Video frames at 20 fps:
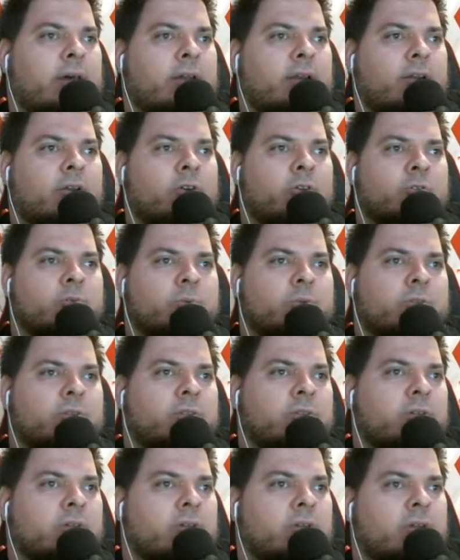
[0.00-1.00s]
goes with
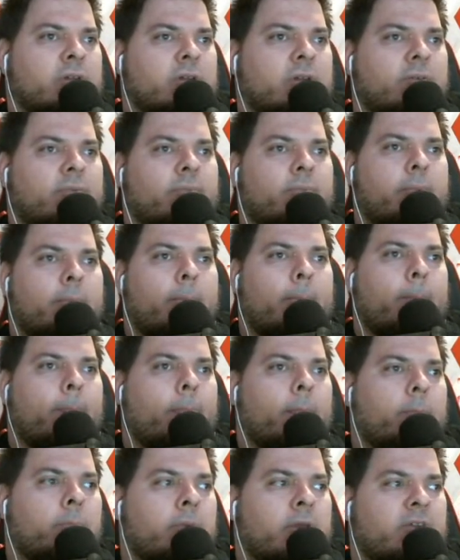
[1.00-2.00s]
the
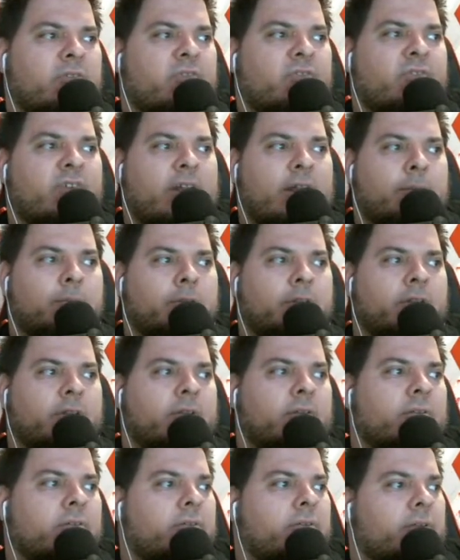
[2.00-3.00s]
big
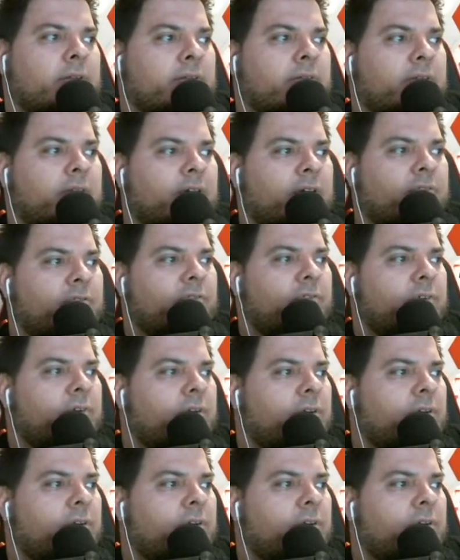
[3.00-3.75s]
family and stuff.